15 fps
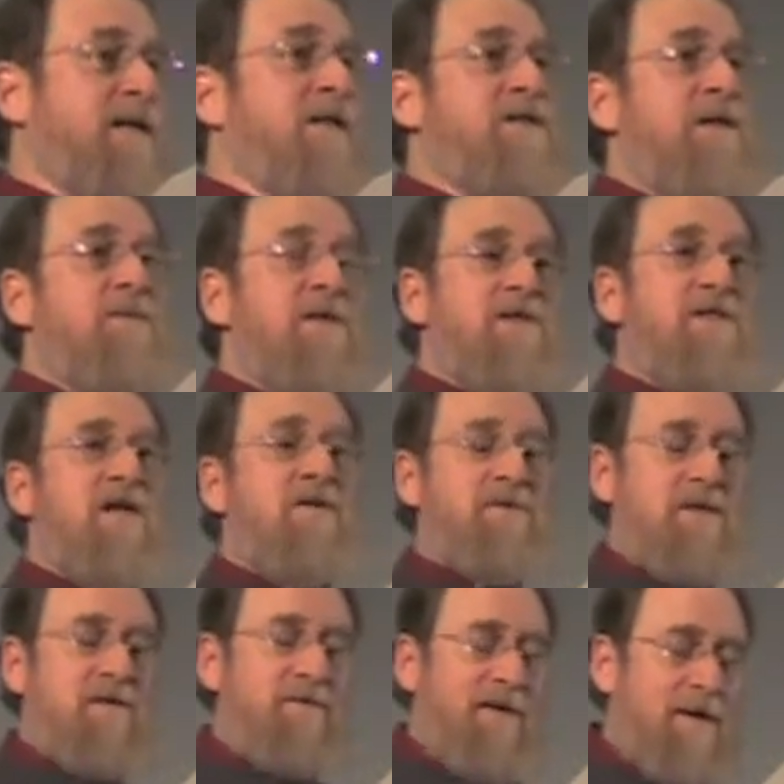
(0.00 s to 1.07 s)
did some of the stuff
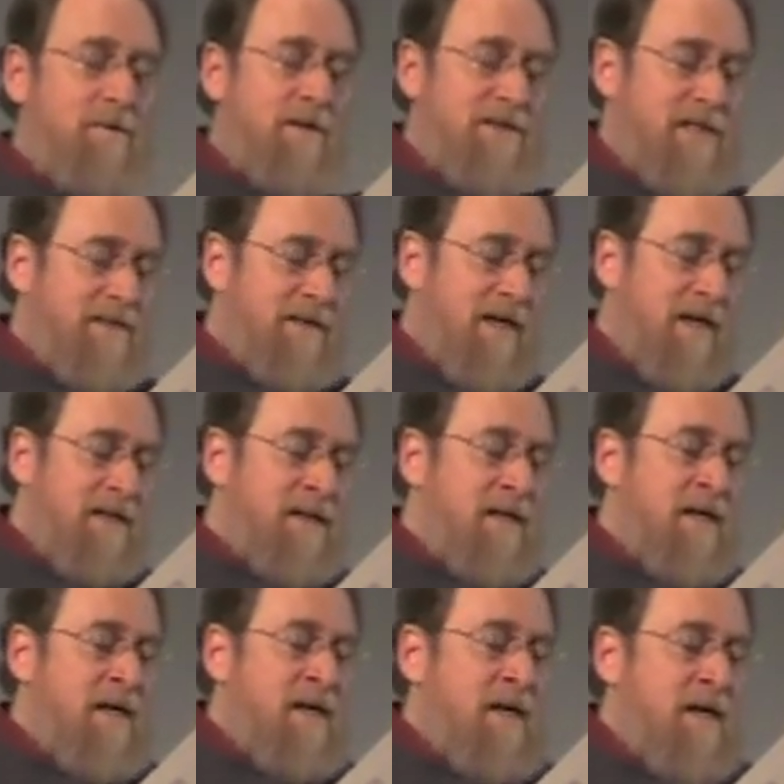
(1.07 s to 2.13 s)
that the Federalists had done.
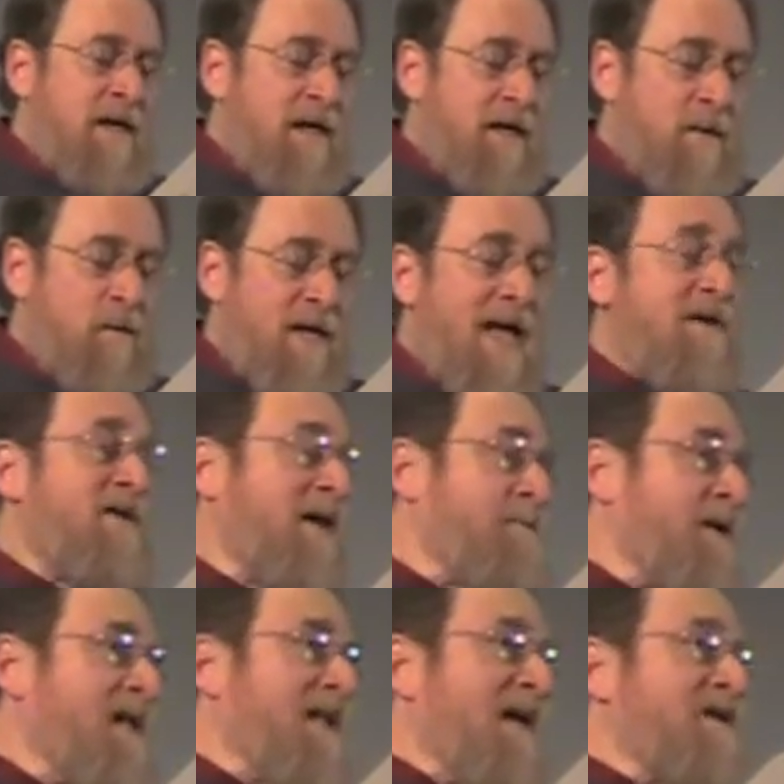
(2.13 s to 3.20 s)
We have
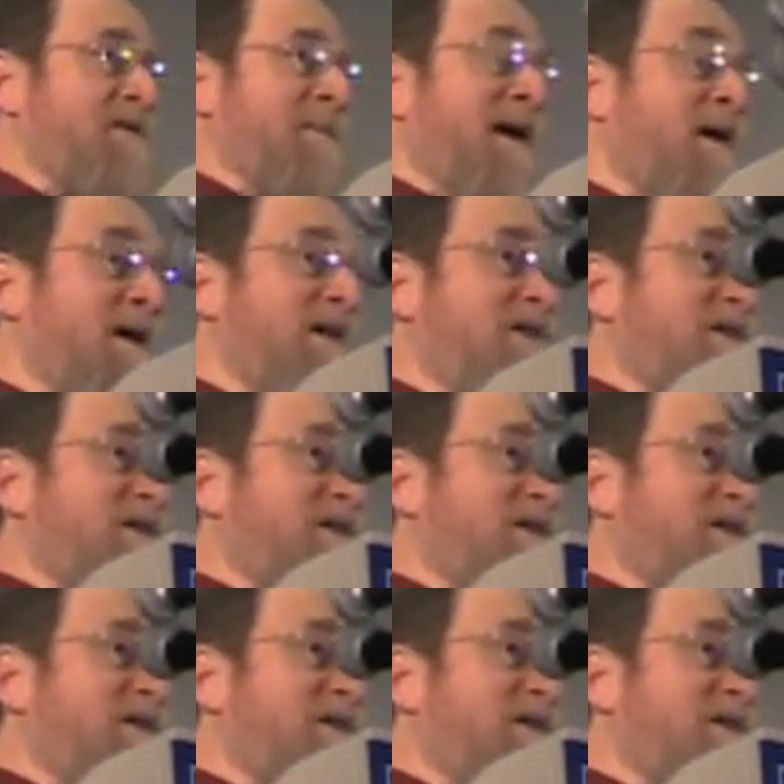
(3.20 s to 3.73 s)
Henry Clay's American